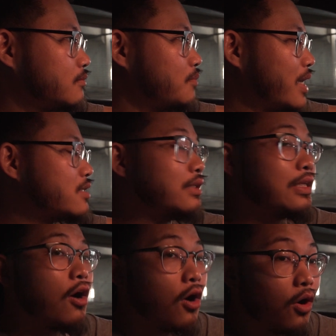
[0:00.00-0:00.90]
basically
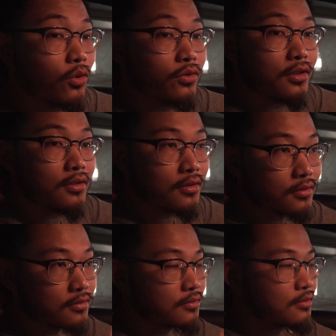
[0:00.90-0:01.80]
called
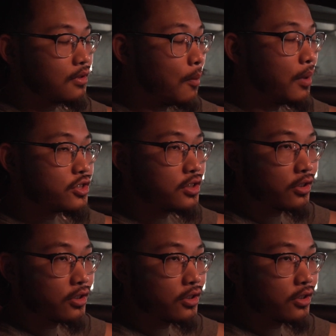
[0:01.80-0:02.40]
a bunch